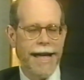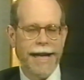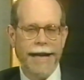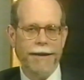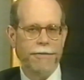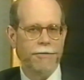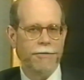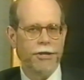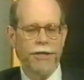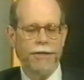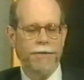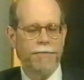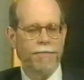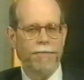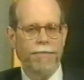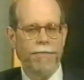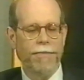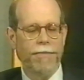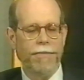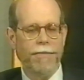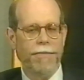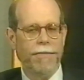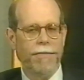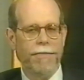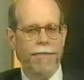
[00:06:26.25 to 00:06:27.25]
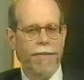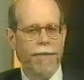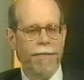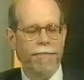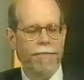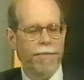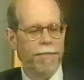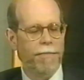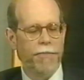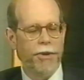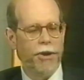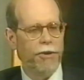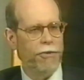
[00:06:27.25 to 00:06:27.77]
Just
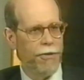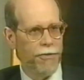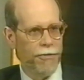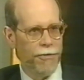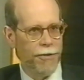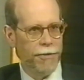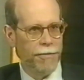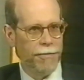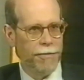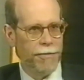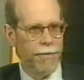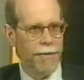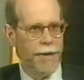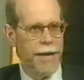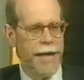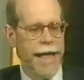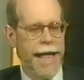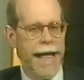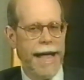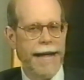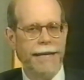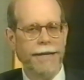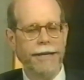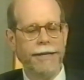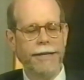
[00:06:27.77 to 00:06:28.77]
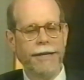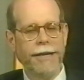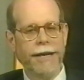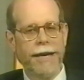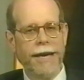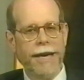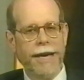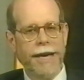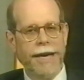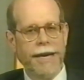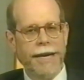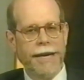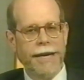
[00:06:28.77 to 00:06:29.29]
beautiful. And
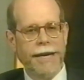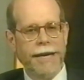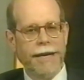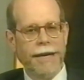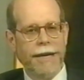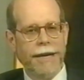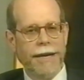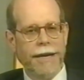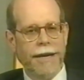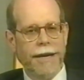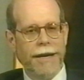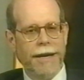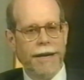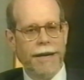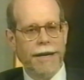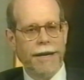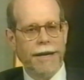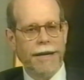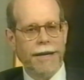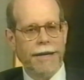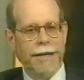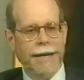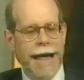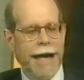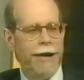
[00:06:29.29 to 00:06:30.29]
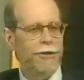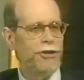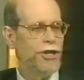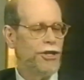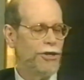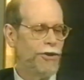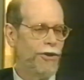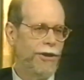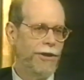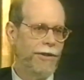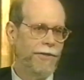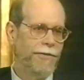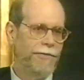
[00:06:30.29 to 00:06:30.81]
now
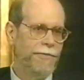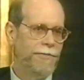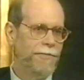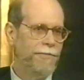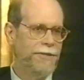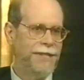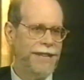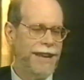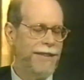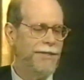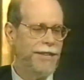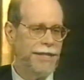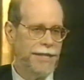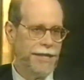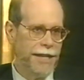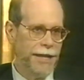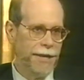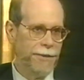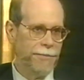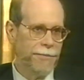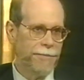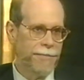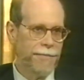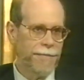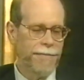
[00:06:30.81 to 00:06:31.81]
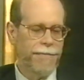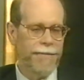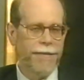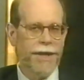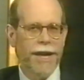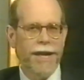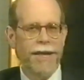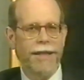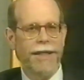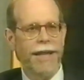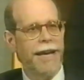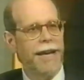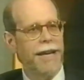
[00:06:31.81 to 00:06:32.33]
she's all of 17.
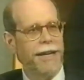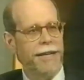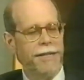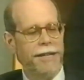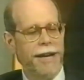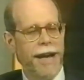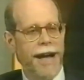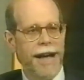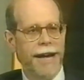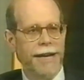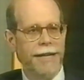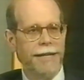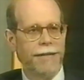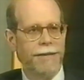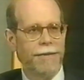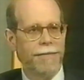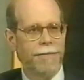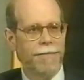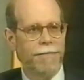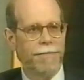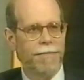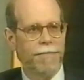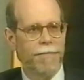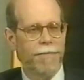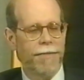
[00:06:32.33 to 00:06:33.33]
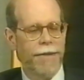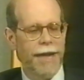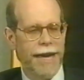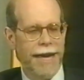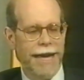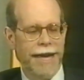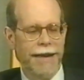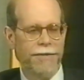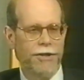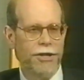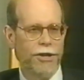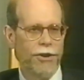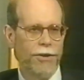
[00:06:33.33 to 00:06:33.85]
Lincoln dies. He
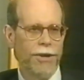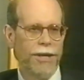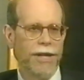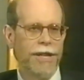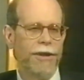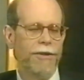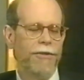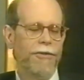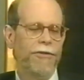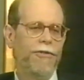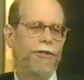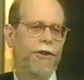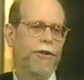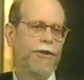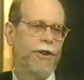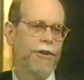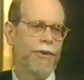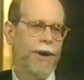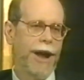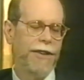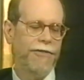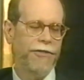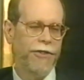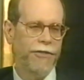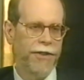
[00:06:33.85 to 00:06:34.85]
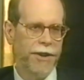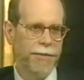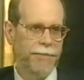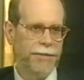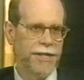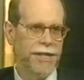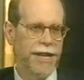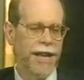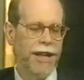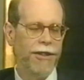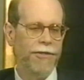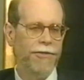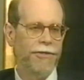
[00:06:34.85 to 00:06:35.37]
gives her a little photograph of
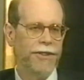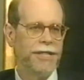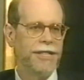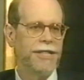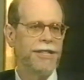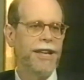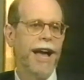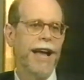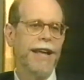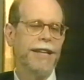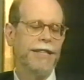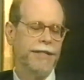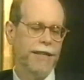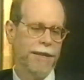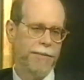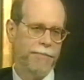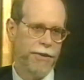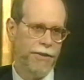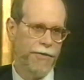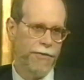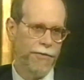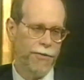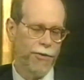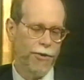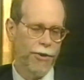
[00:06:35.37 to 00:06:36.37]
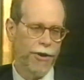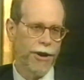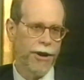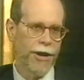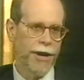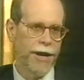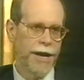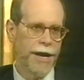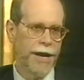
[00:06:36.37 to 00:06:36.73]
himself and signs it before